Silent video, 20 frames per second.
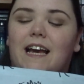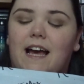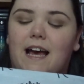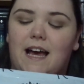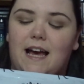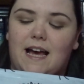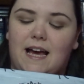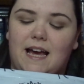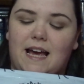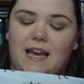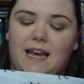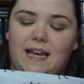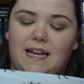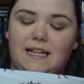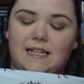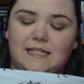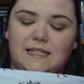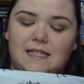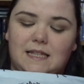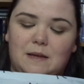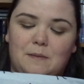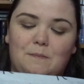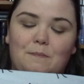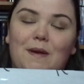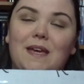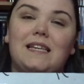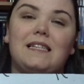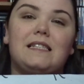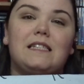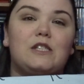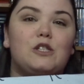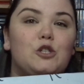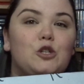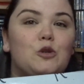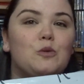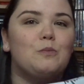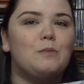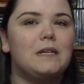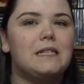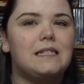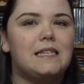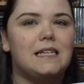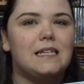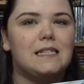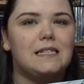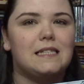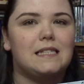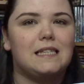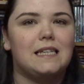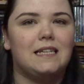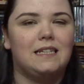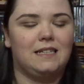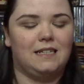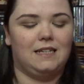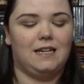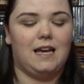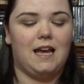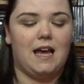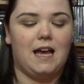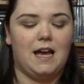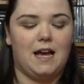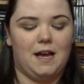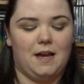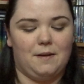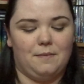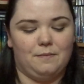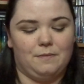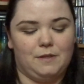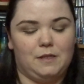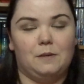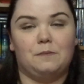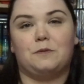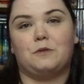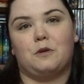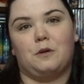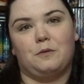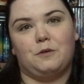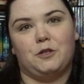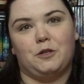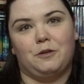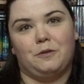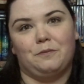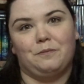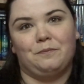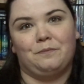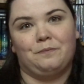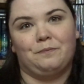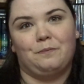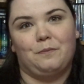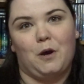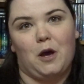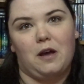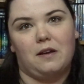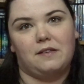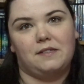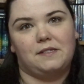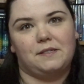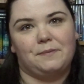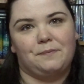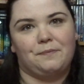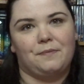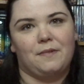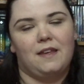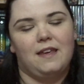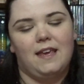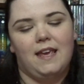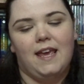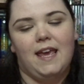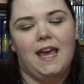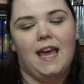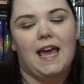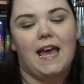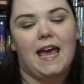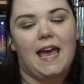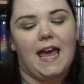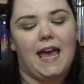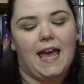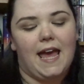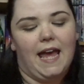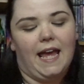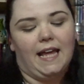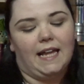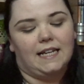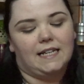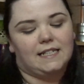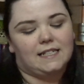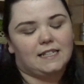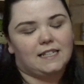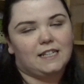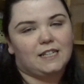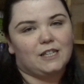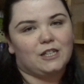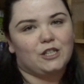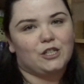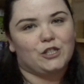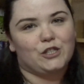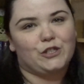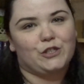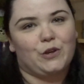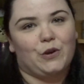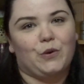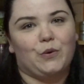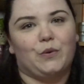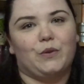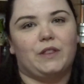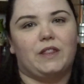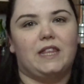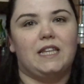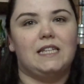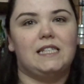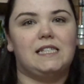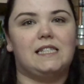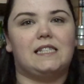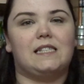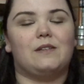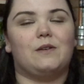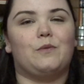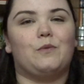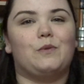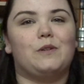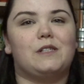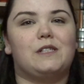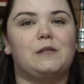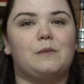It is the Miss to Mrs. Subscription box. And so this was